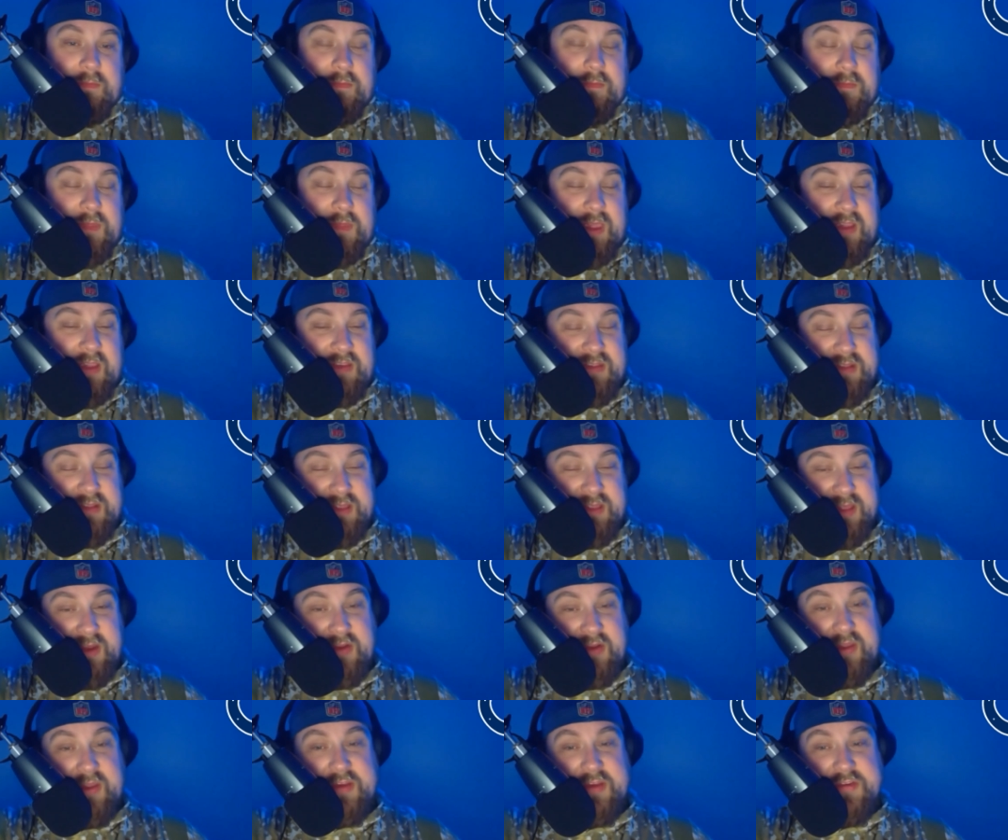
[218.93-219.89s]
He's a
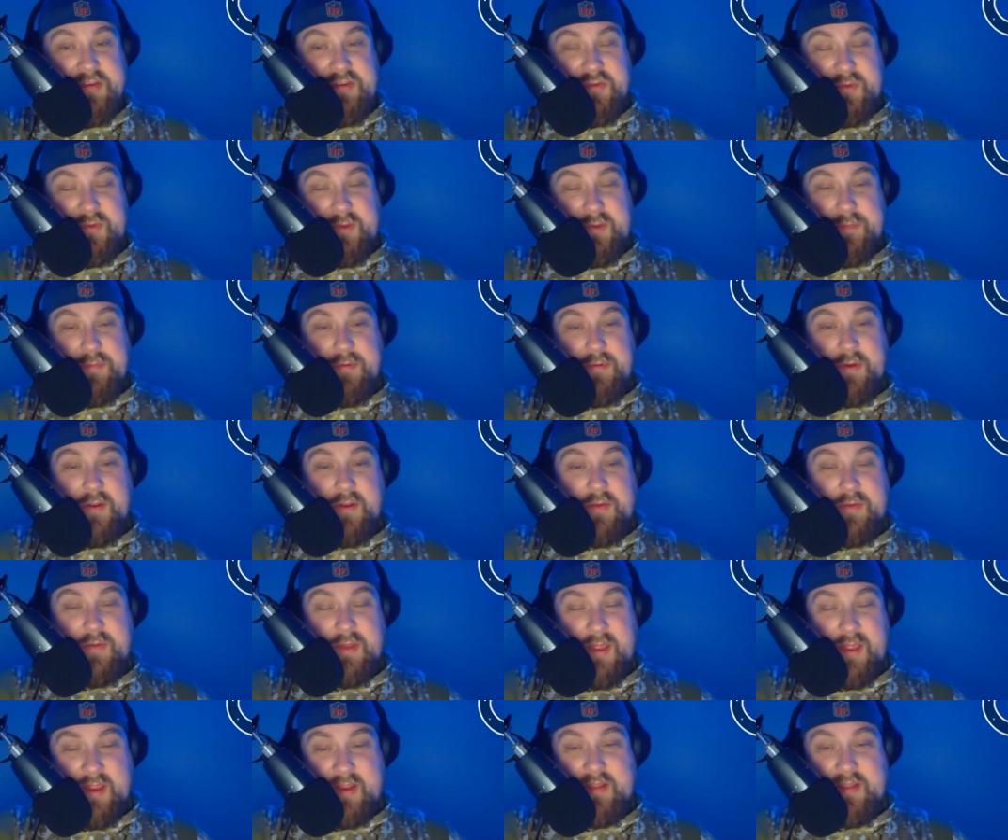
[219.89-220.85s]
little injury
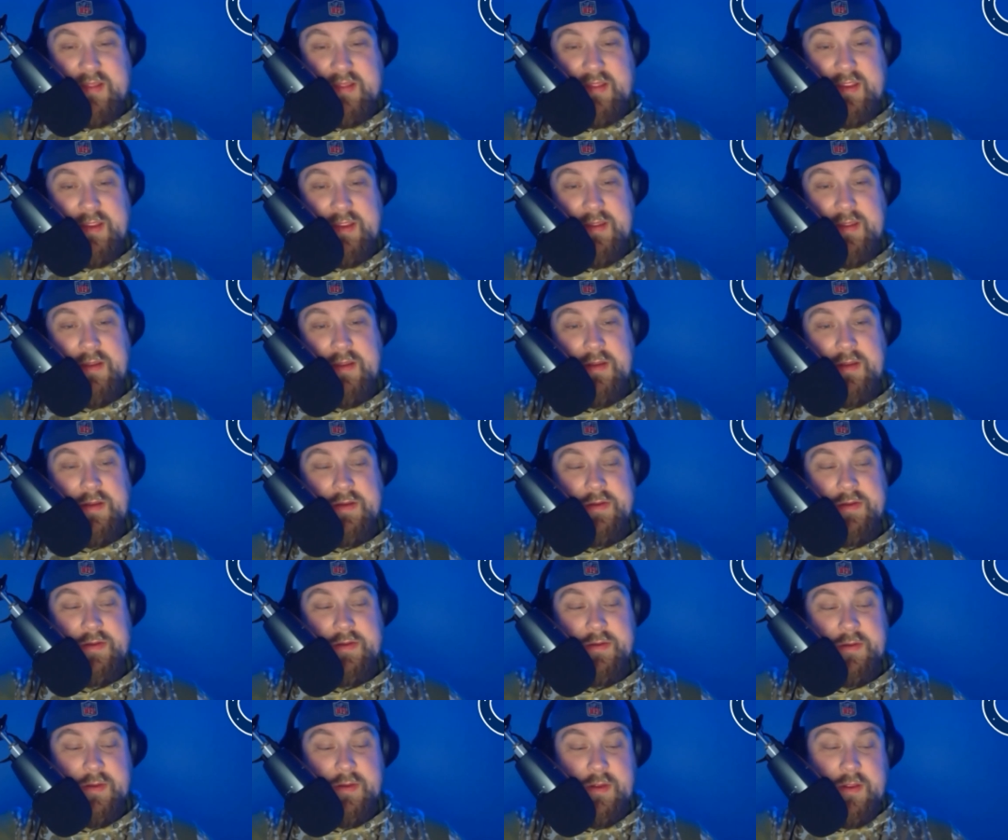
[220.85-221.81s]
prone lately.
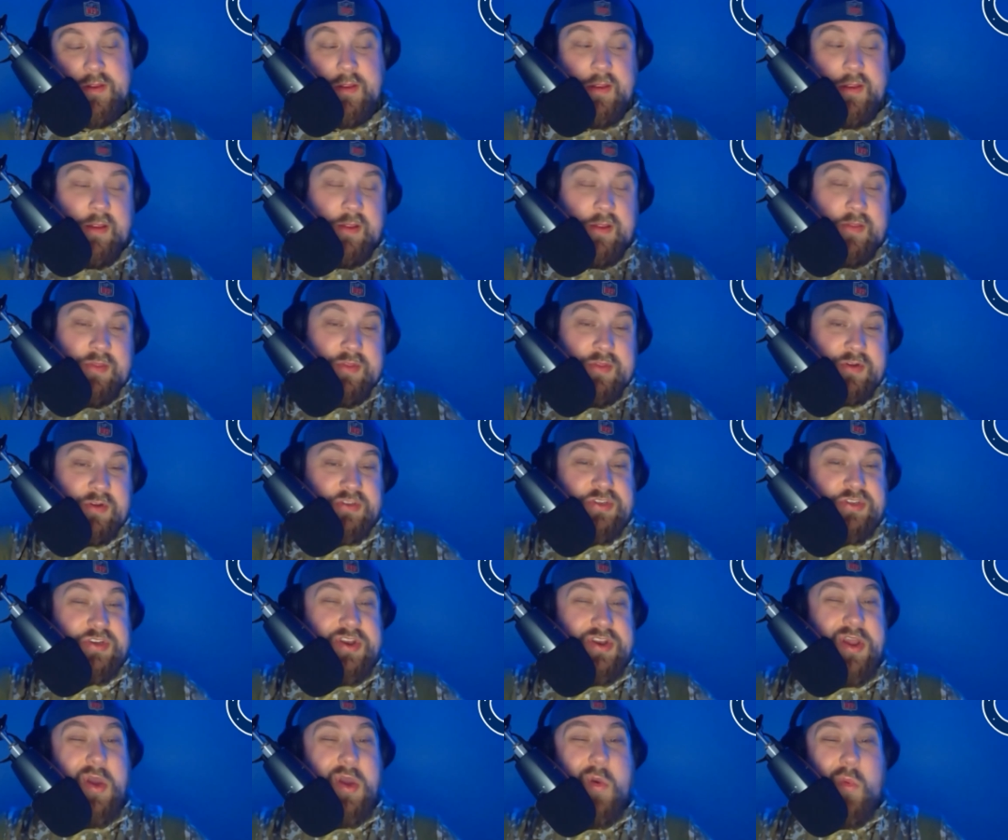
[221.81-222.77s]
There's
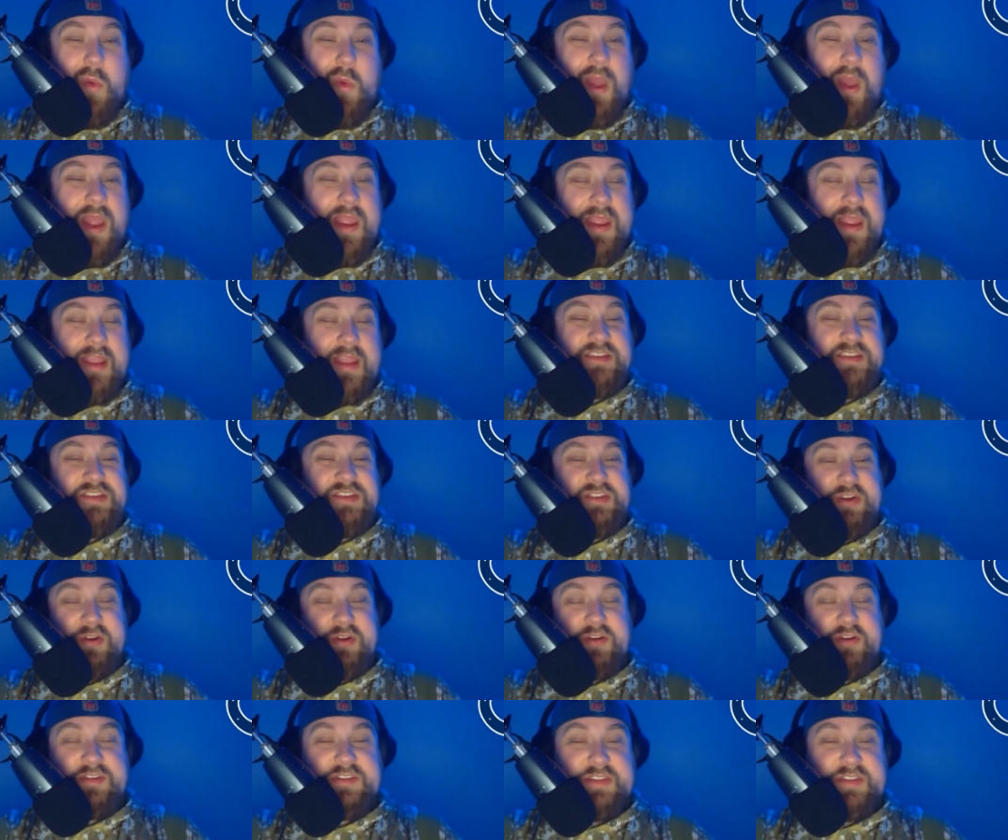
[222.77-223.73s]
no way he
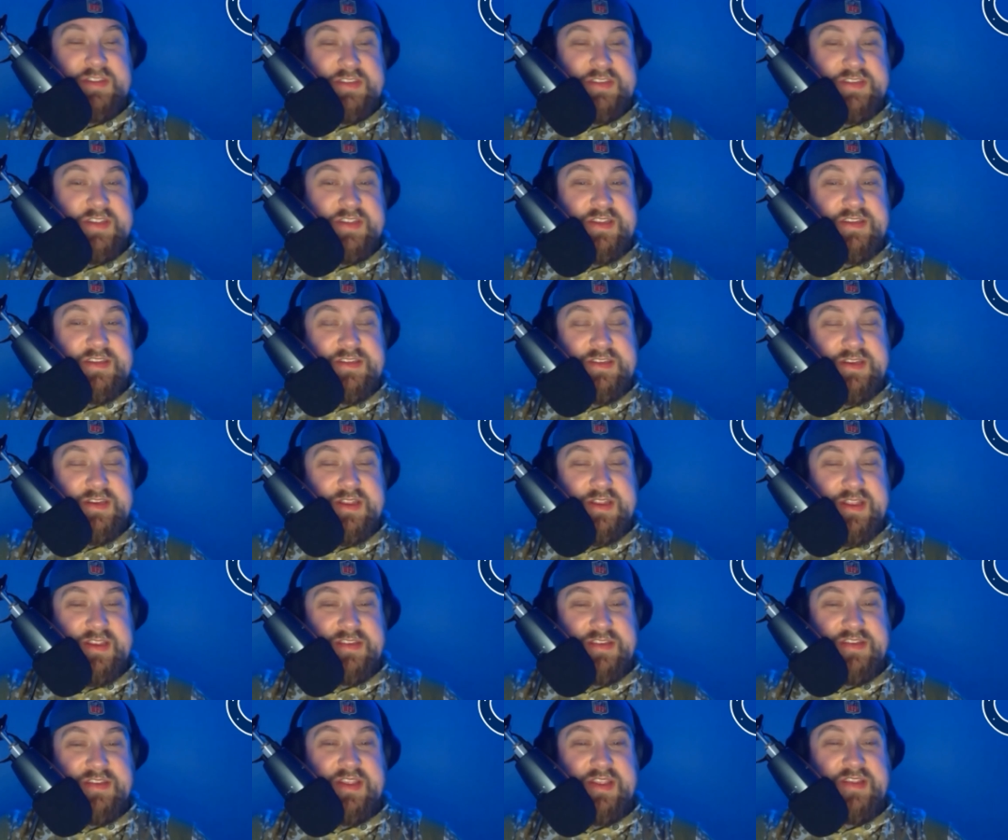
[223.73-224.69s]
starts the season.
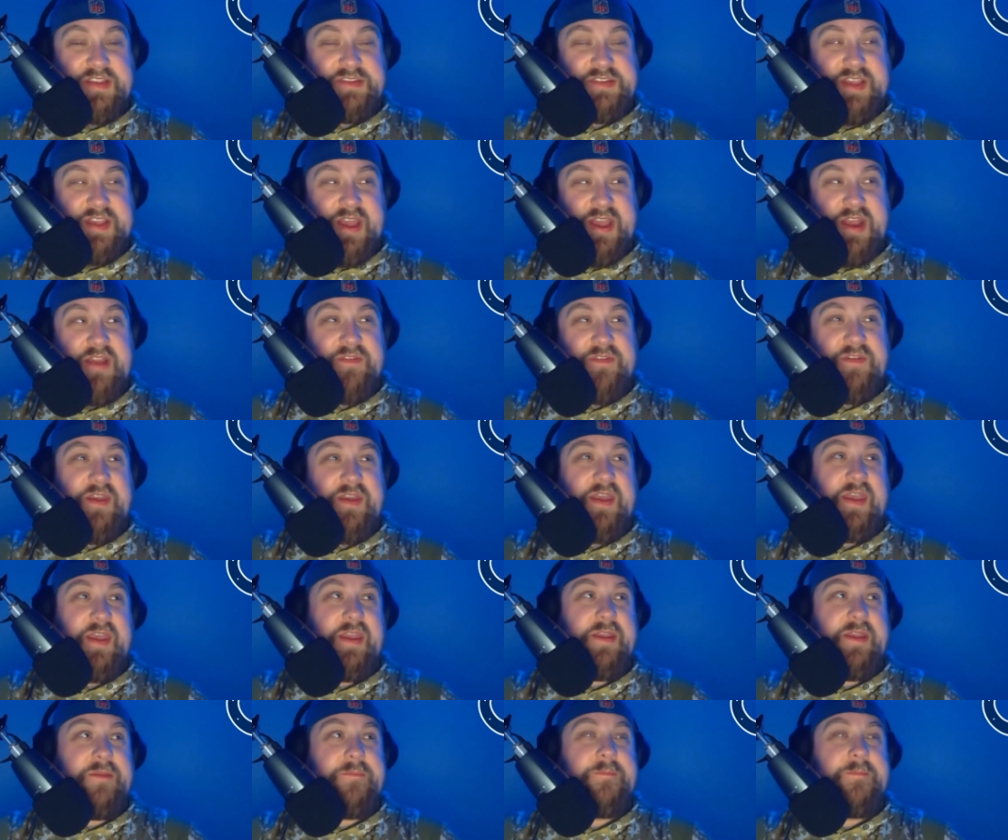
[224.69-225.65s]
He's he's kind of
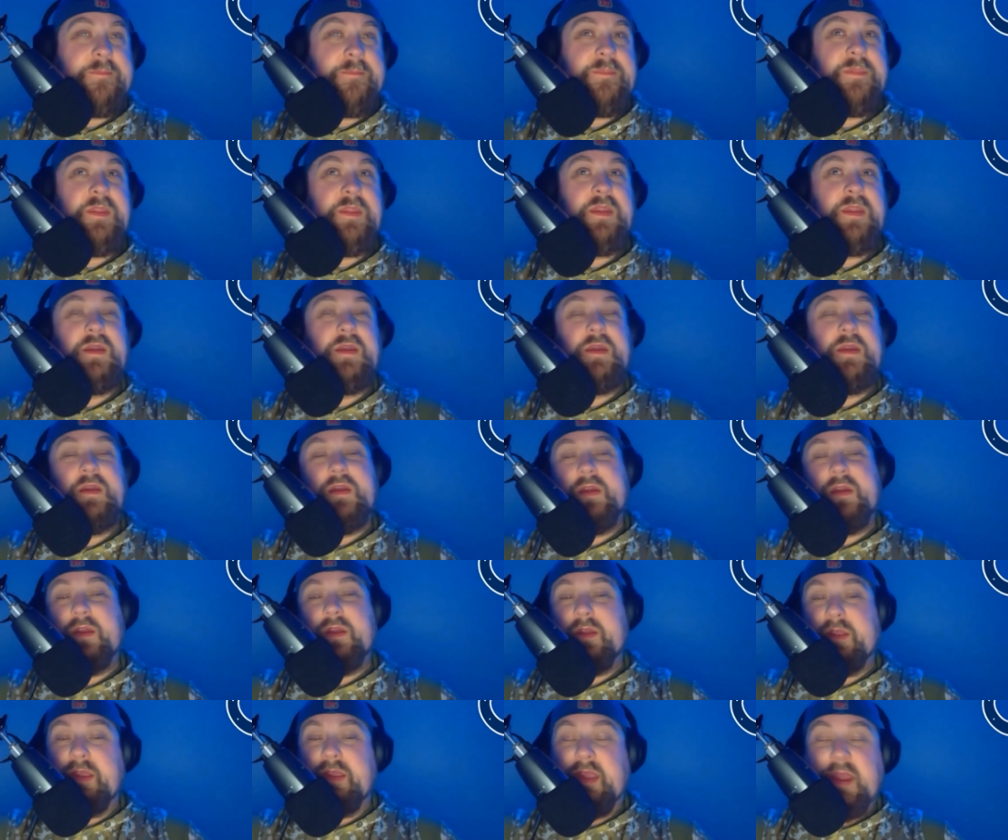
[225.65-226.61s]
a
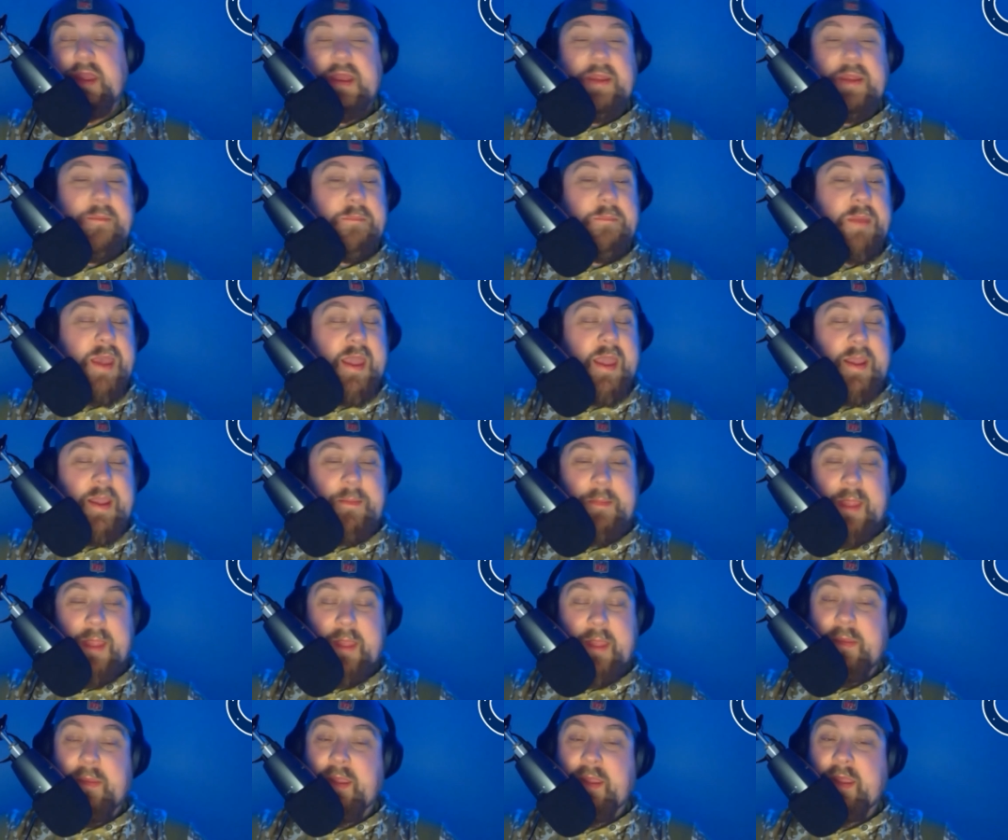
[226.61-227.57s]
get him back
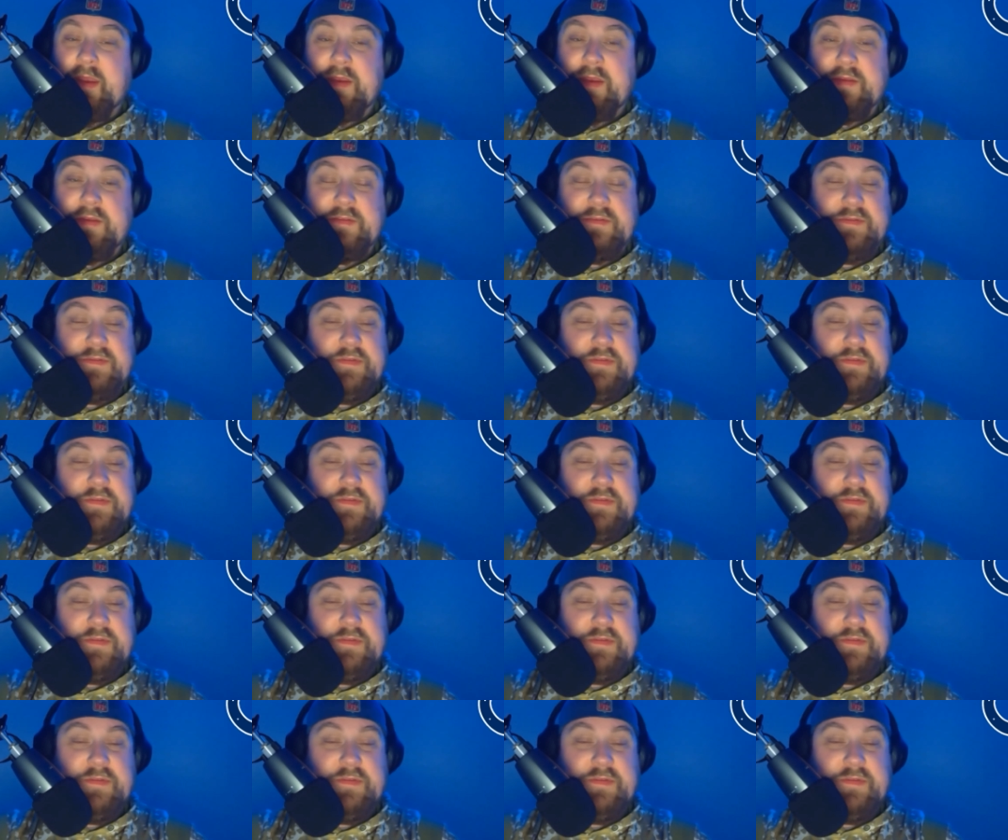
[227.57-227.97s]
maybe in